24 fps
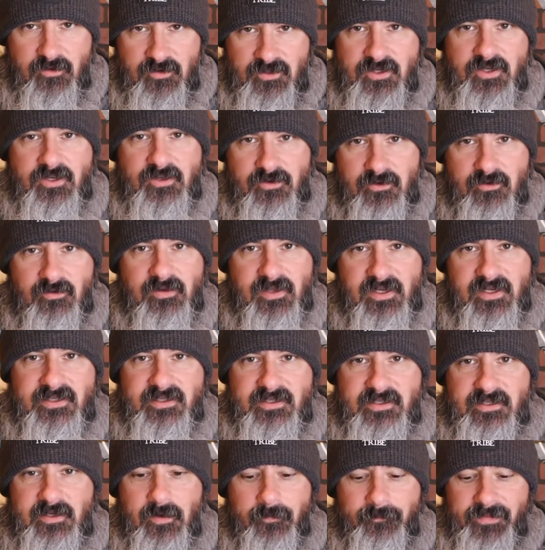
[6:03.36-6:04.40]
to do
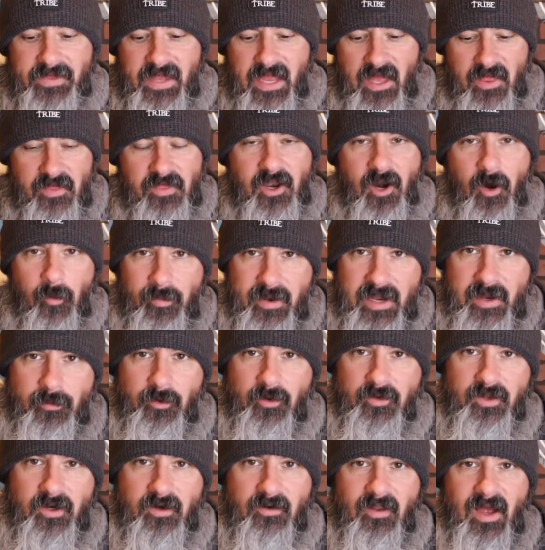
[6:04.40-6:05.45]
this. There are people
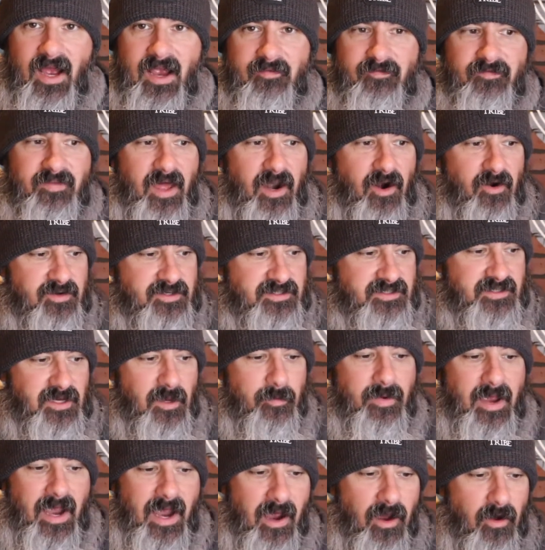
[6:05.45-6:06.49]
in their life that are
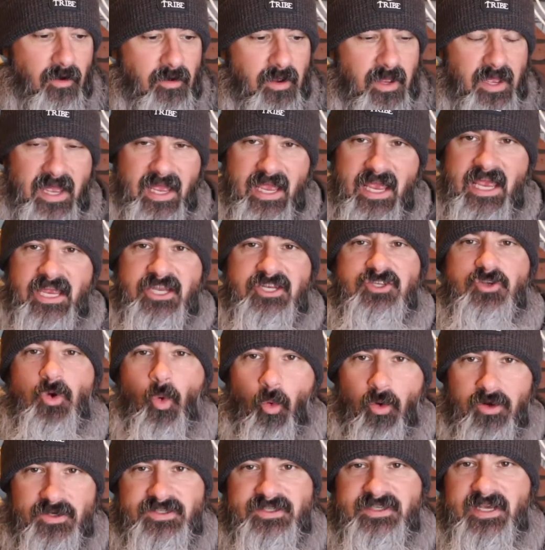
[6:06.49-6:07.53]
somehow
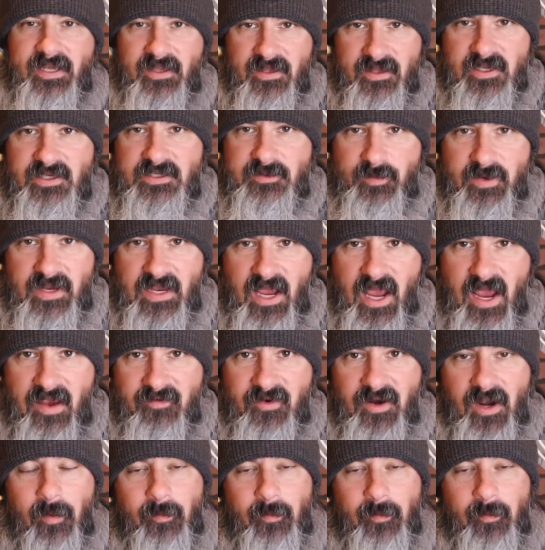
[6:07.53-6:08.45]
endorsing this behavior.